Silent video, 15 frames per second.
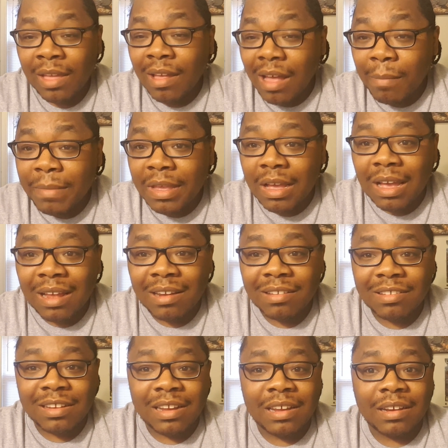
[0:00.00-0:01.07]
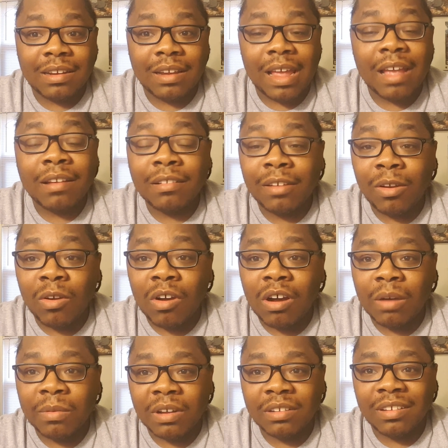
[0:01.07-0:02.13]
I mean, honestly, that they're
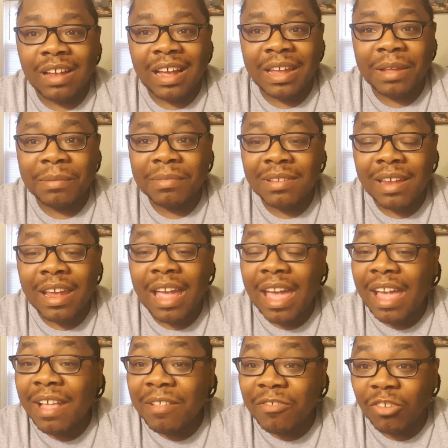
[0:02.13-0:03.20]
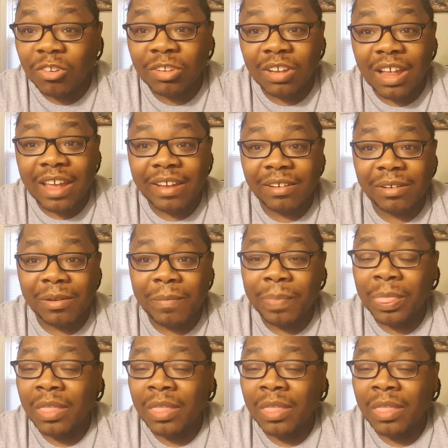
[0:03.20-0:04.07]
off the types. They act just like them.